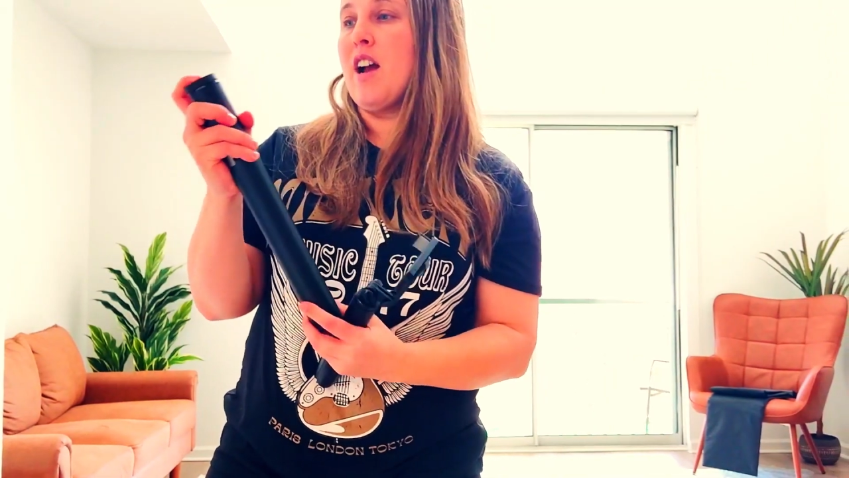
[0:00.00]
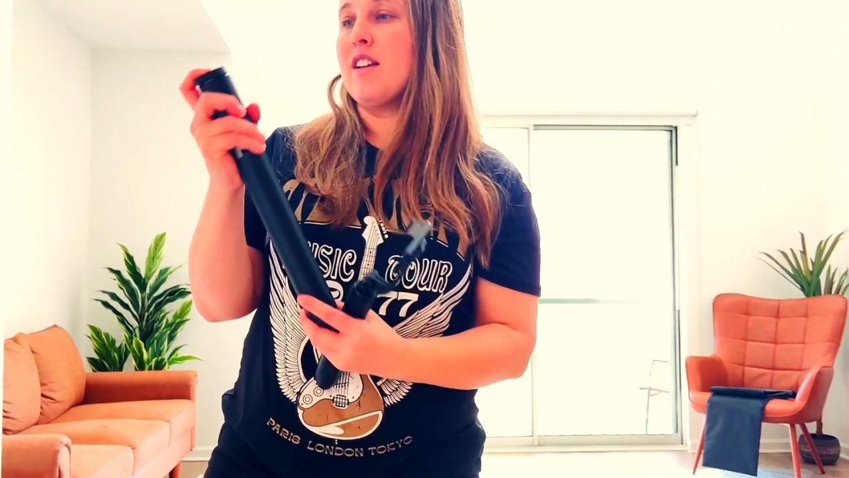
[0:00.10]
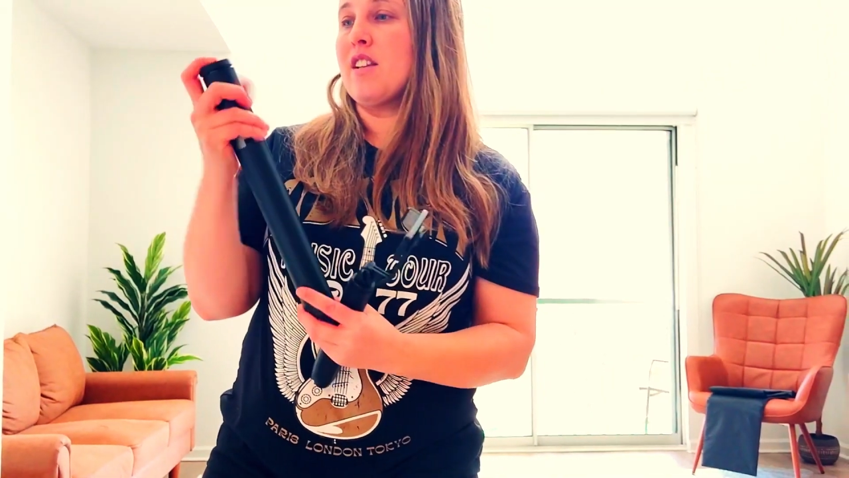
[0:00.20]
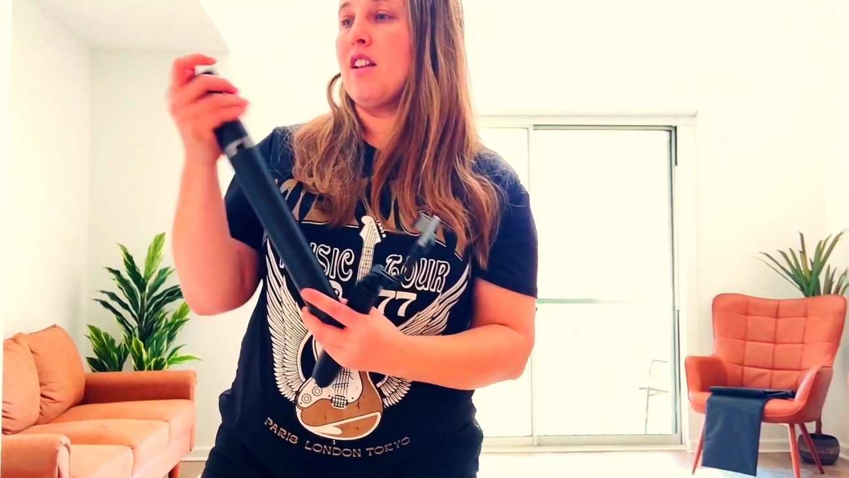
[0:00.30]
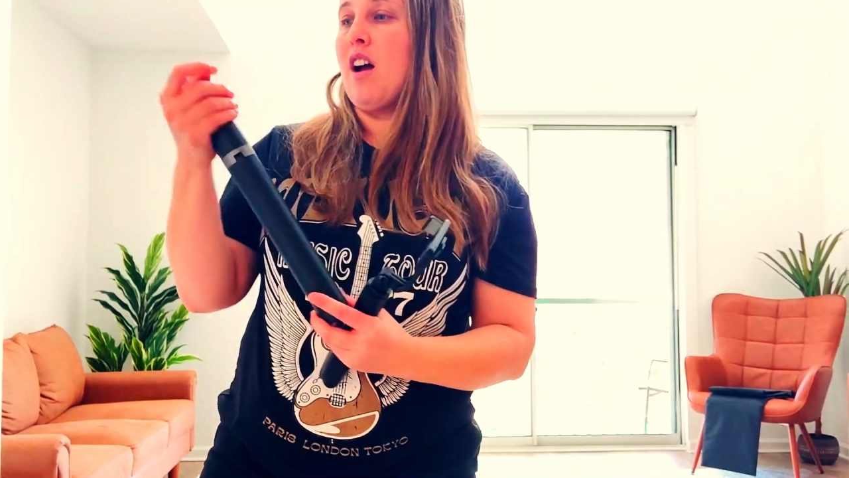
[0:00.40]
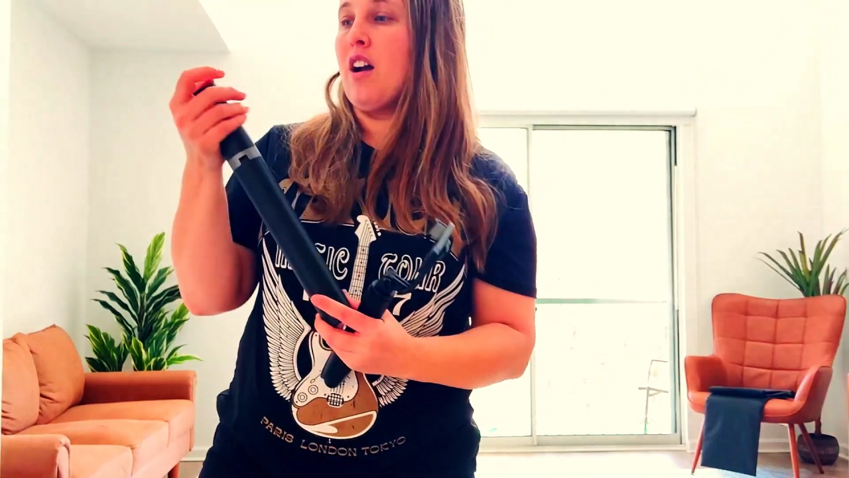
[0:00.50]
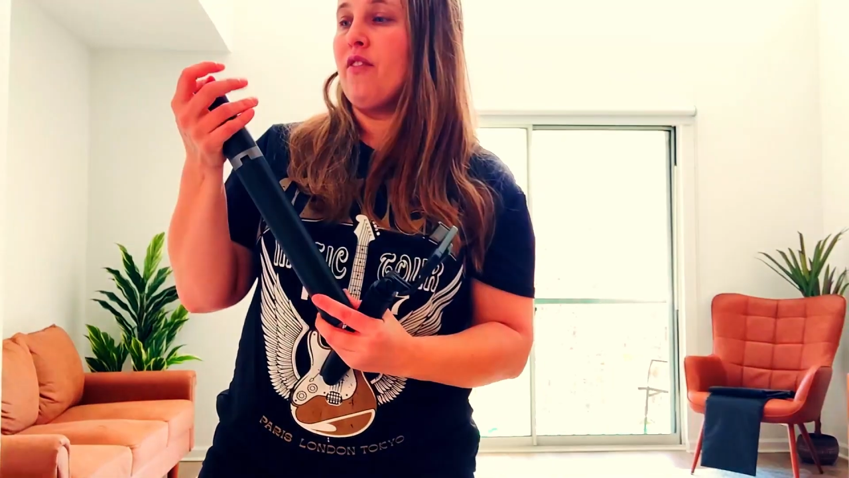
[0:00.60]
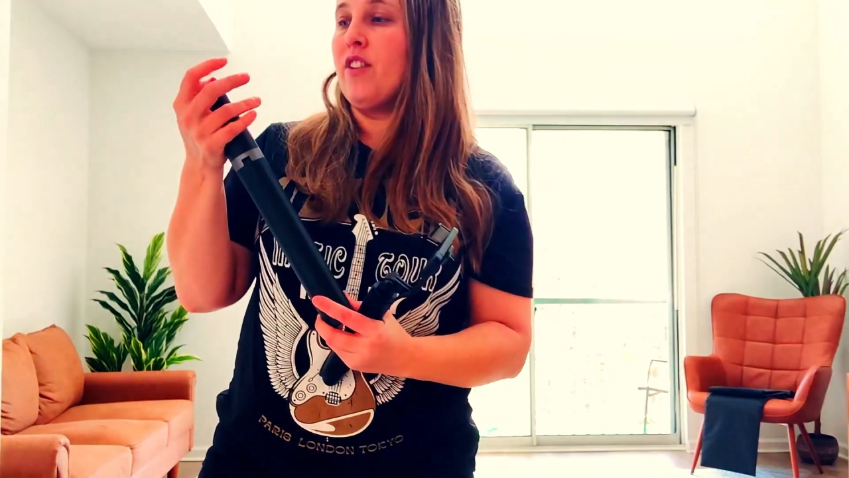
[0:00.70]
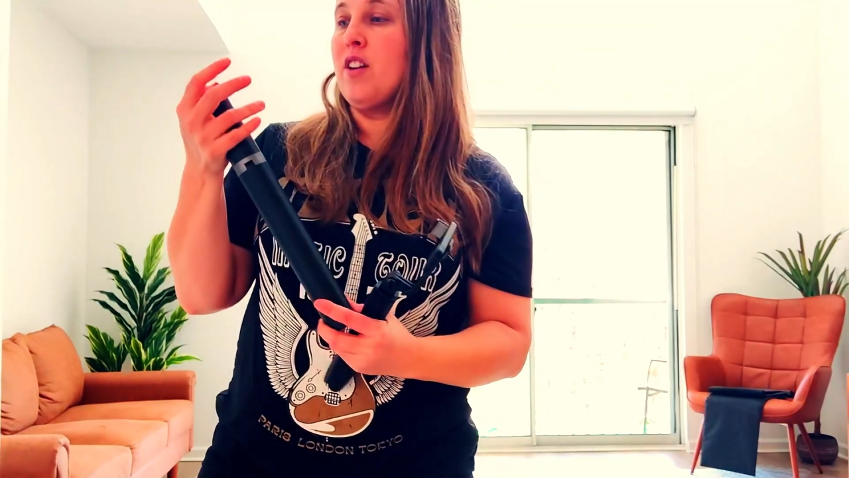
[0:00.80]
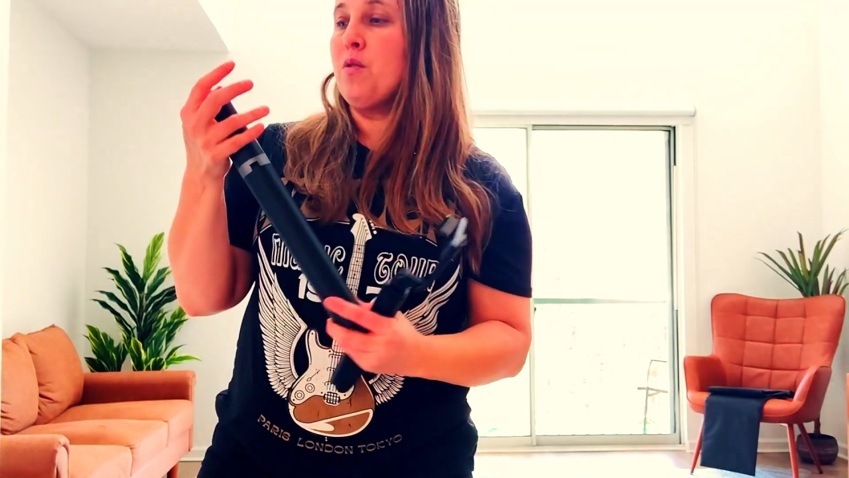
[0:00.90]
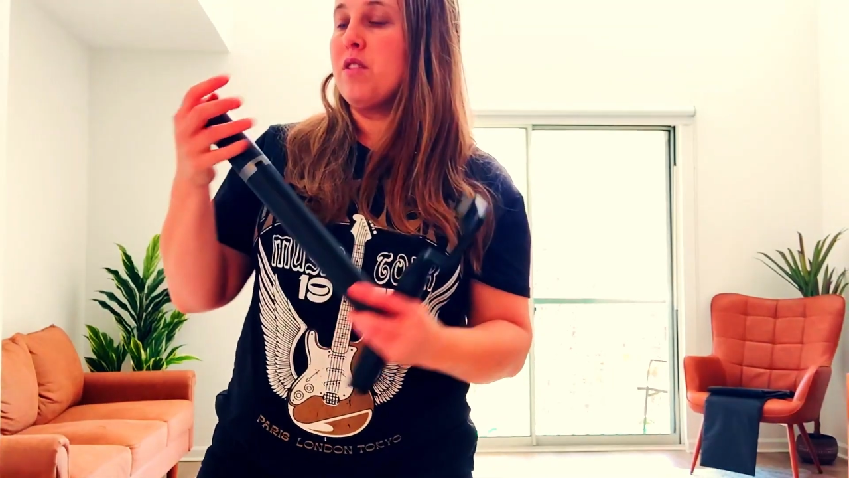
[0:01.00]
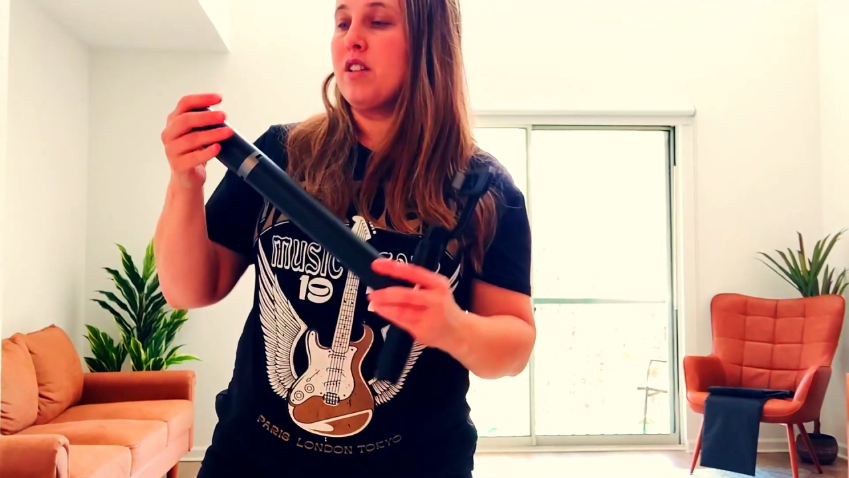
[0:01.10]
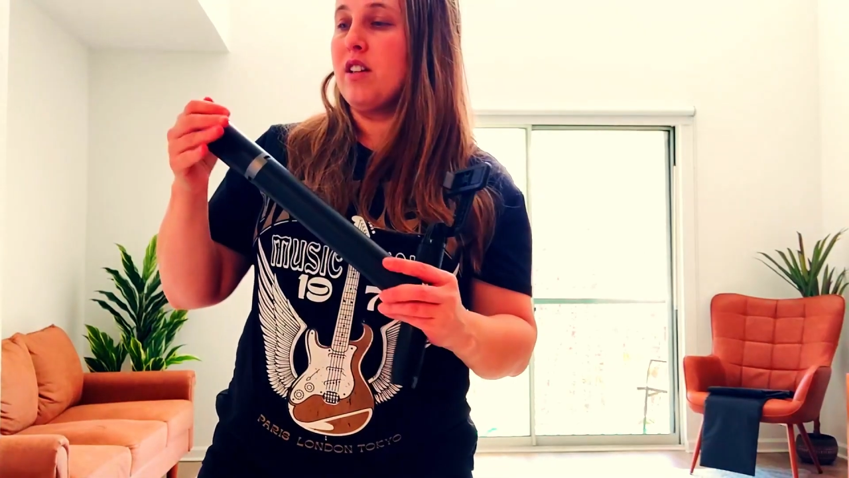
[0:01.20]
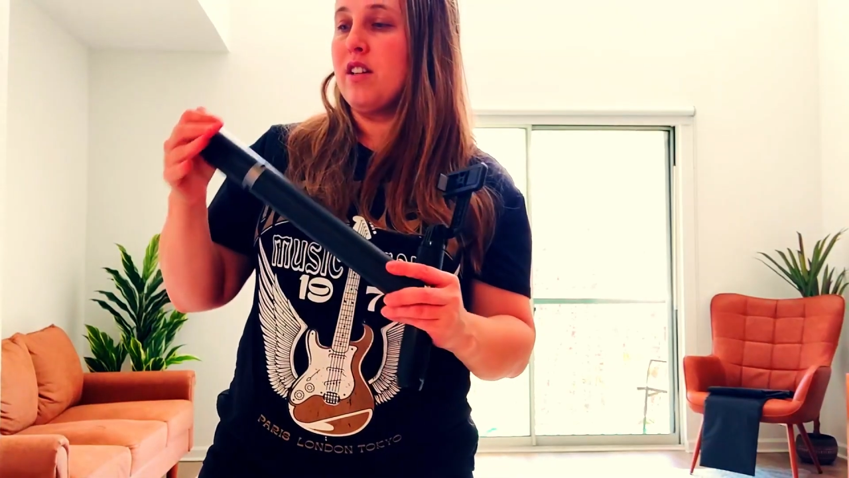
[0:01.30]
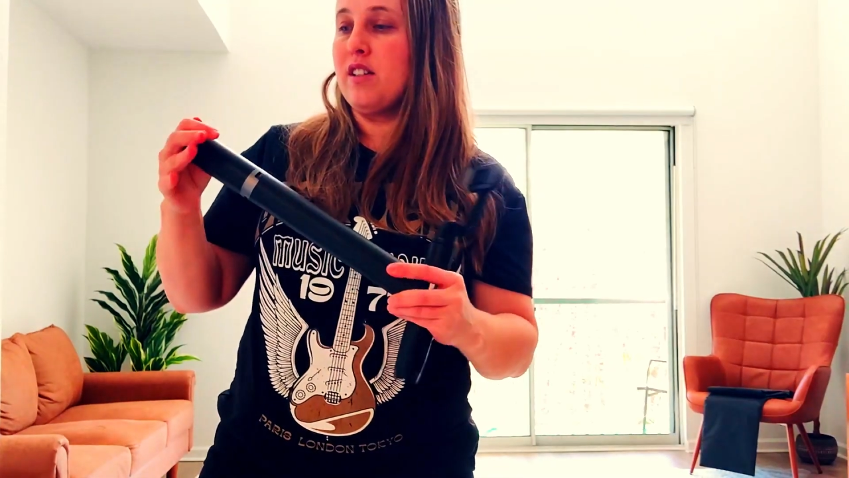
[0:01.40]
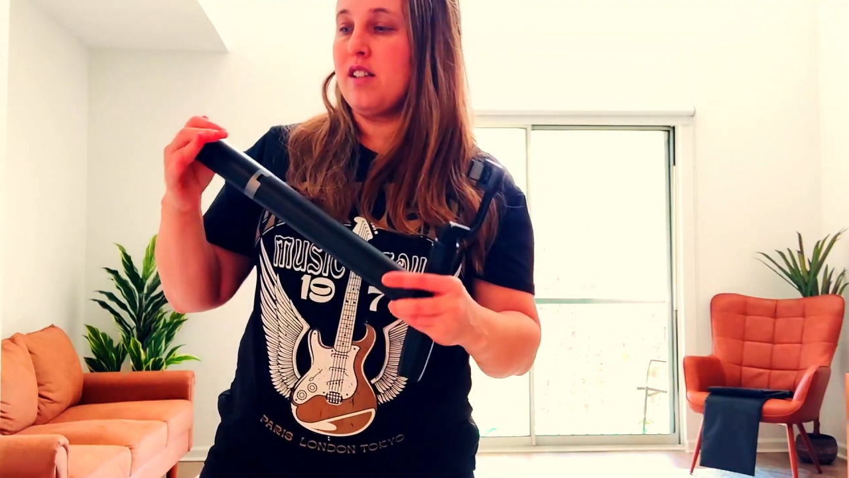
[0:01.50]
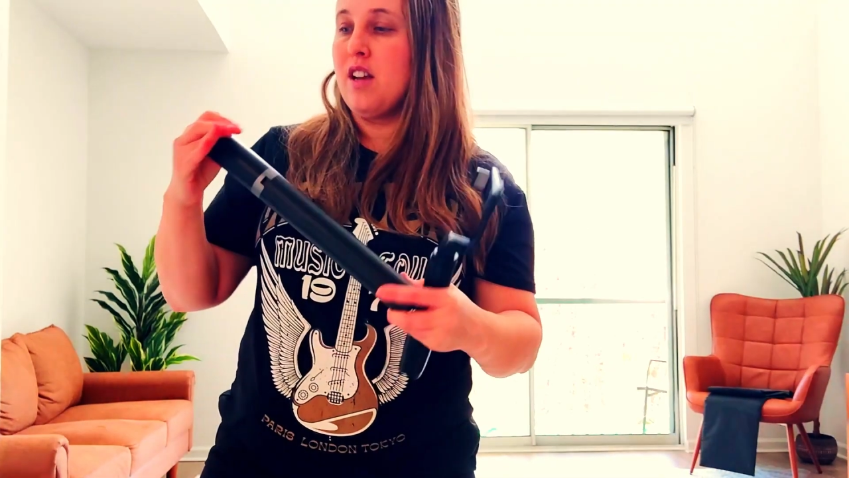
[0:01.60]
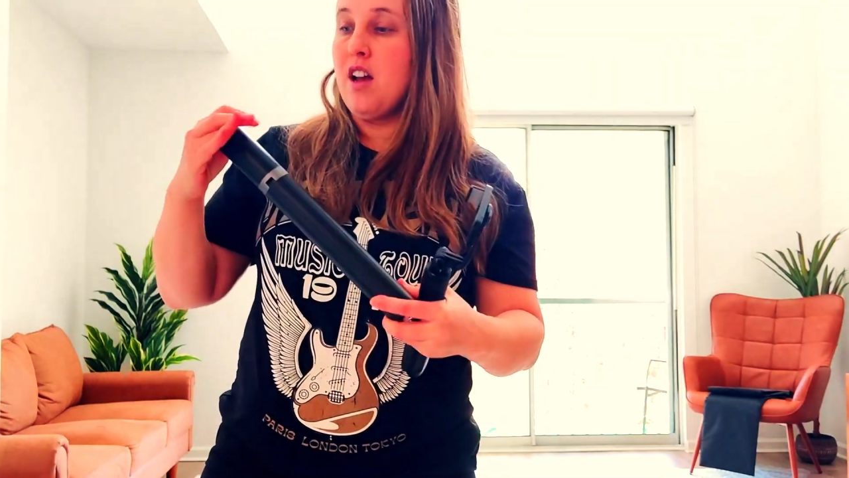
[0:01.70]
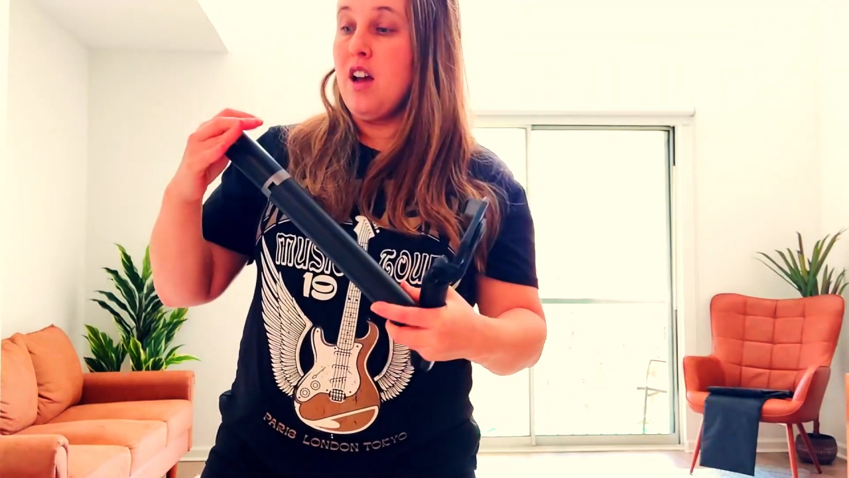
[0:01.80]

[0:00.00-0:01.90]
It has a lot of uses.